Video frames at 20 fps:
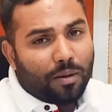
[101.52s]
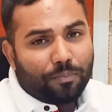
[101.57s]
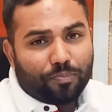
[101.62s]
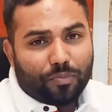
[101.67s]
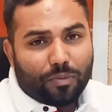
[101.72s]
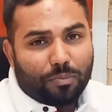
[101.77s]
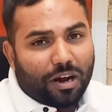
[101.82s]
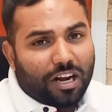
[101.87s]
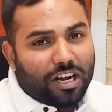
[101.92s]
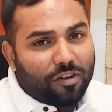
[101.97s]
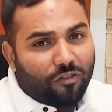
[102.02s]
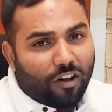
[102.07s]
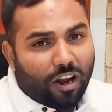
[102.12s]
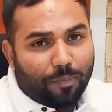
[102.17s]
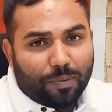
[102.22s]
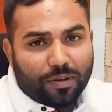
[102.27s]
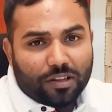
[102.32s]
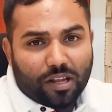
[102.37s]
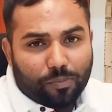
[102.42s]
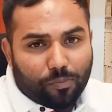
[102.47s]
by
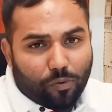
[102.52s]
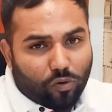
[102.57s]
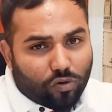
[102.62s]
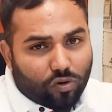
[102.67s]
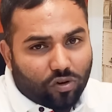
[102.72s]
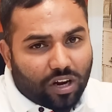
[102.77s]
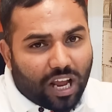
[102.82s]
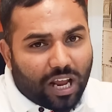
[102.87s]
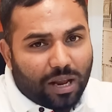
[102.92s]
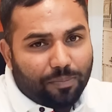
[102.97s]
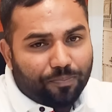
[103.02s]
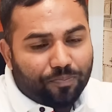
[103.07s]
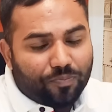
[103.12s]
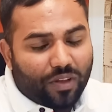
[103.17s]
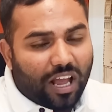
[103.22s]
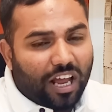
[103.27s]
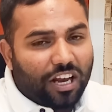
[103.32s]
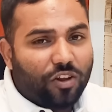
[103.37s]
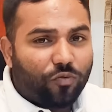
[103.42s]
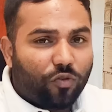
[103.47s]
developing the prototype.
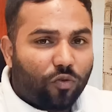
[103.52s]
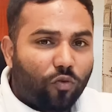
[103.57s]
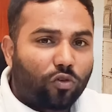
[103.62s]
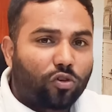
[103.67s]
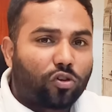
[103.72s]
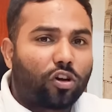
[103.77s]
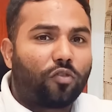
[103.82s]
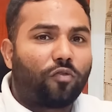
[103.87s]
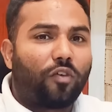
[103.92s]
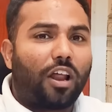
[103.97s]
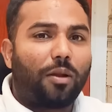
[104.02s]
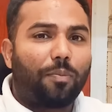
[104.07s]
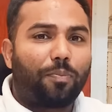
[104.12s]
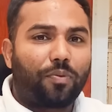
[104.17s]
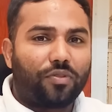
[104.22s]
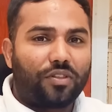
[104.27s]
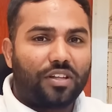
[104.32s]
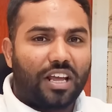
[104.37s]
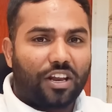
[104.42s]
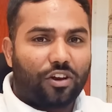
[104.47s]
And if you want to
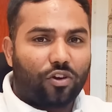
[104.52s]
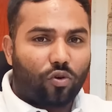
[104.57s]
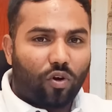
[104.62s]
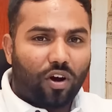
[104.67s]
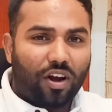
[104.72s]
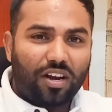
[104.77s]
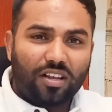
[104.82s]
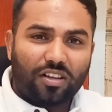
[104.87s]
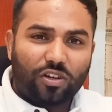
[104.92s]
develop the Android,